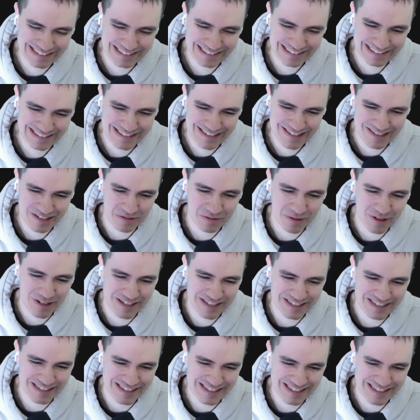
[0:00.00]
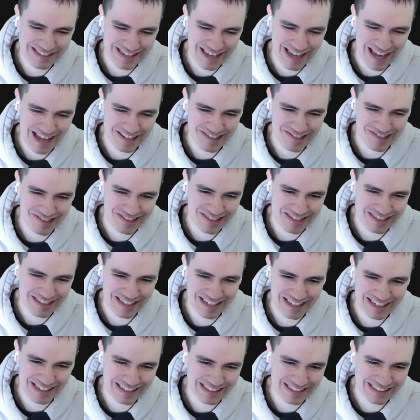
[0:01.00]
So what does it actually
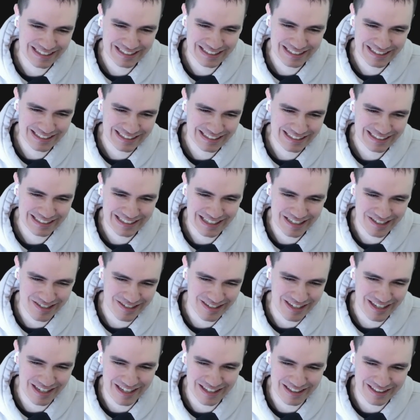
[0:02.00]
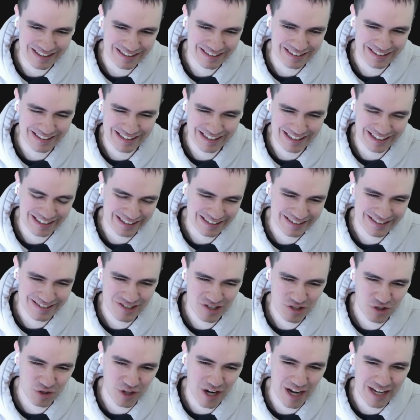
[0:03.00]
say? It
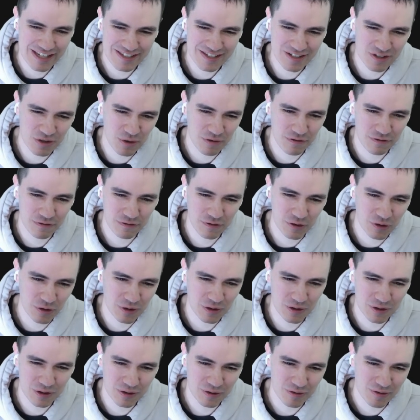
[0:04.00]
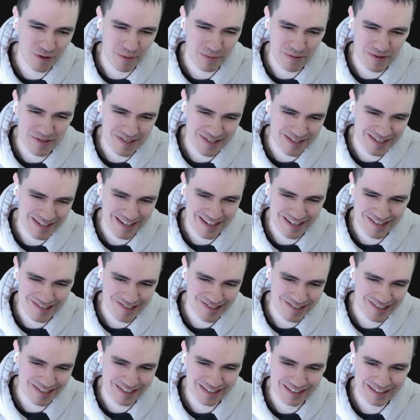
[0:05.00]
tries to do a full
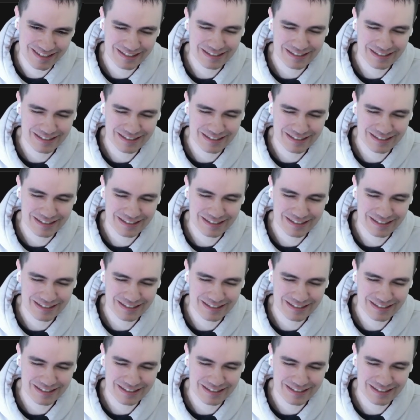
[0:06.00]
representation.